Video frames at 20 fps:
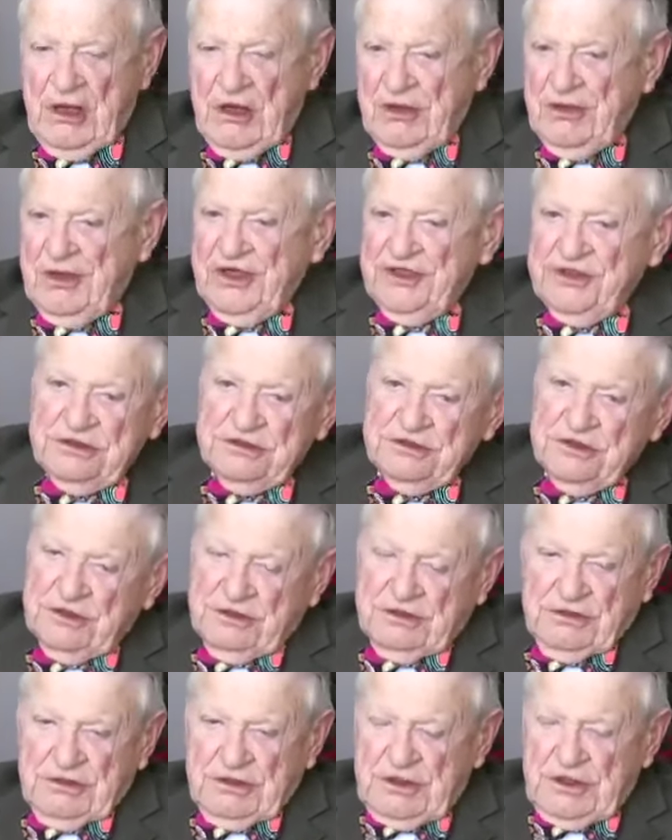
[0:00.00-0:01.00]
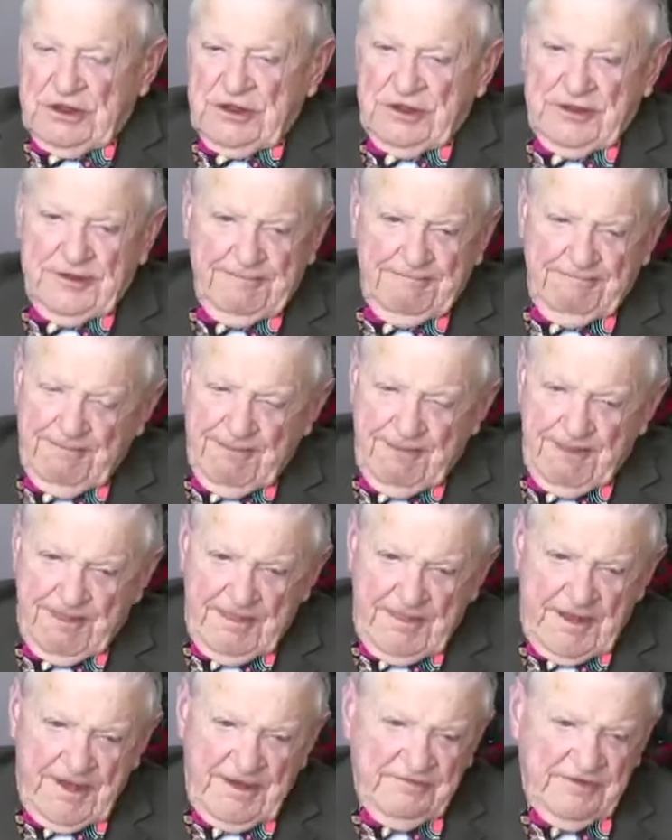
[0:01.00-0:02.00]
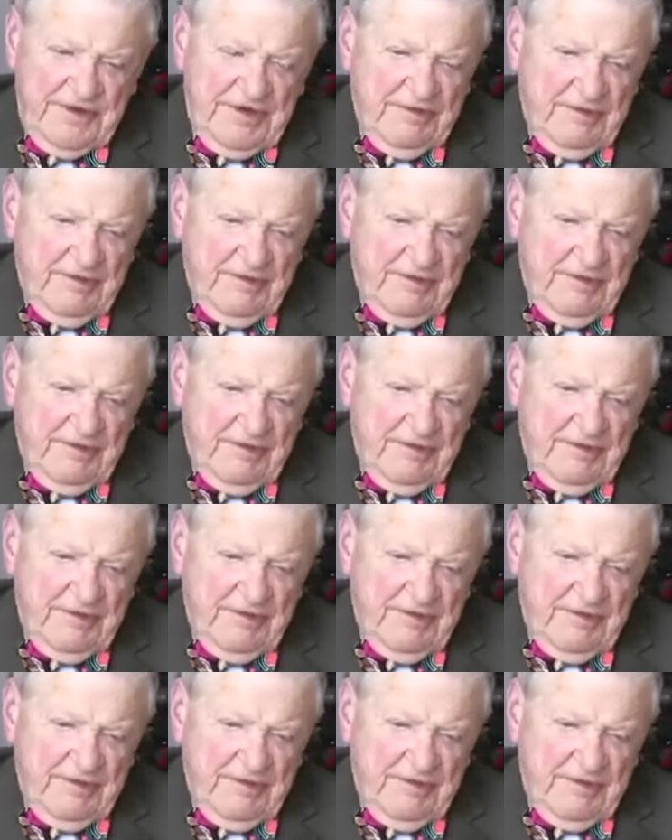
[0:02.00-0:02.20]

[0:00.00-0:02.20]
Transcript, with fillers: Oh, I don't know. Um, I've